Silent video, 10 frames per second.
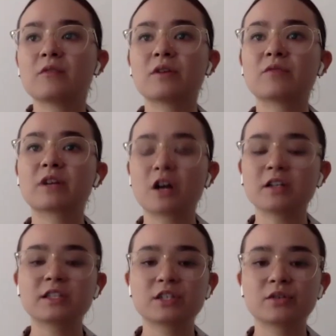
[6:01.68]
In
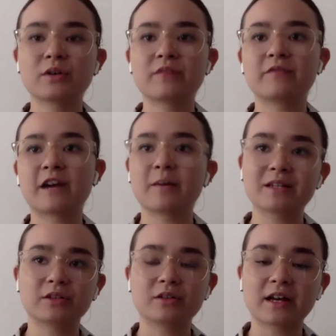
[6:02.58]
regards to
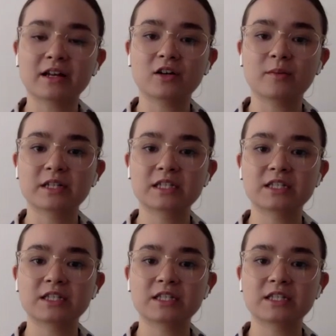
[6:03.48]
environmental, economics,